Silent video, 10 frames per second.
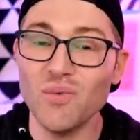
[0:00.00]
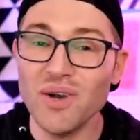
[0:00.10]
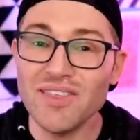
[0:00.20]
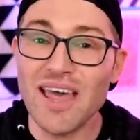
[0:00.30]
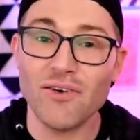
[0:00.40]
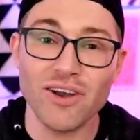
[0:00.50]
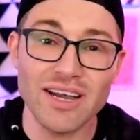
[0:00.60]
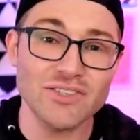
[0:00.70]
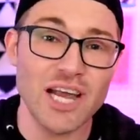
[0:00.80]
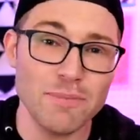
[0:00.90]
with that
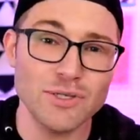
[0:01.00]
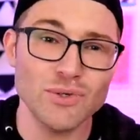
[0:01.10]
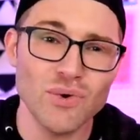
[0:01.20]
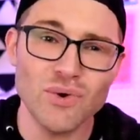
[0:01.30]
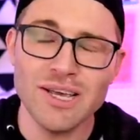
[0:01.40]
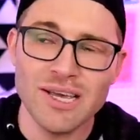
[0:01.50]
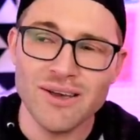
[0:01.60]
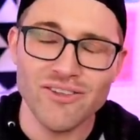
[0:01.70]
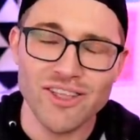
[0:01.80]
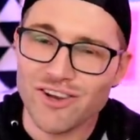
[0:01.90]
Cricut scraper tool,
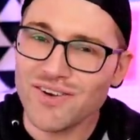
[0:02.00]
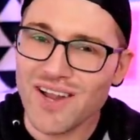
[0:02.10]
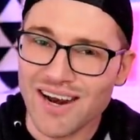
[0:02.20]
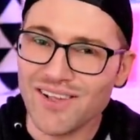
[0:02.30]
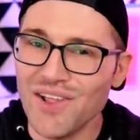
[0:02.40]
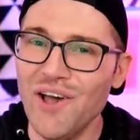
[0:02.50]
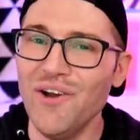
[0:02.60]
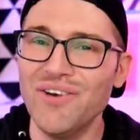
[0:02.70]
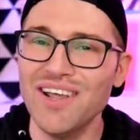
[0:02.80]
well, then you're not alone.